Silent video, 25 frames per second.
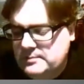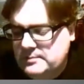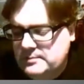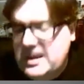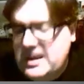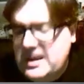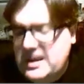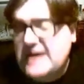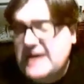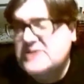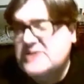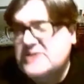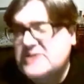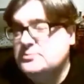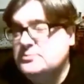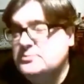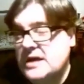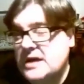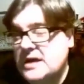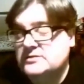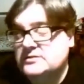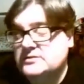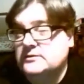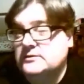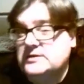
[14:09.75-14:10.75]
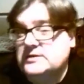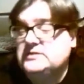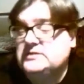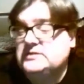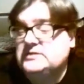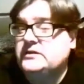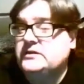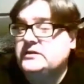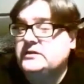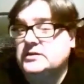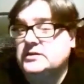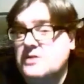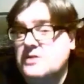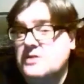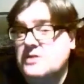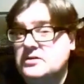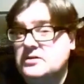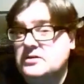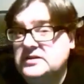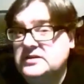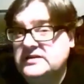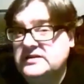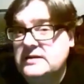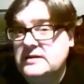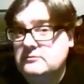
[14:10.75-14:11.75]
package management features that Node
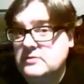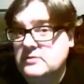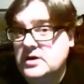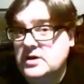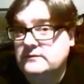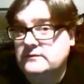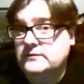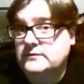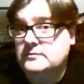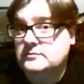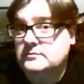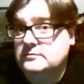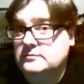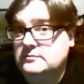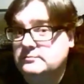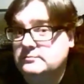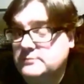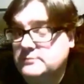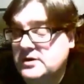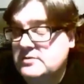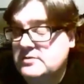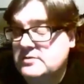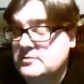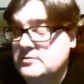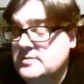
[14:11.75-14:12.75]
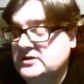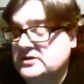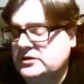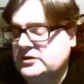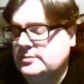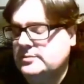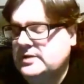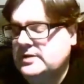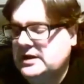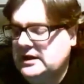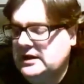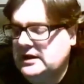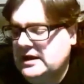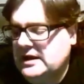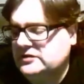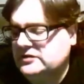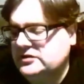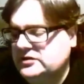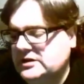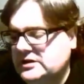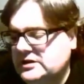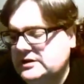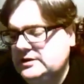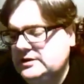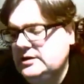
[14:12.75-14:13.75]
has had right from pretty well much to the beginning,
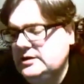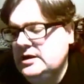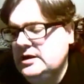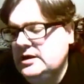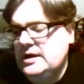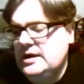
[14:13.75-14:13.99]
actually.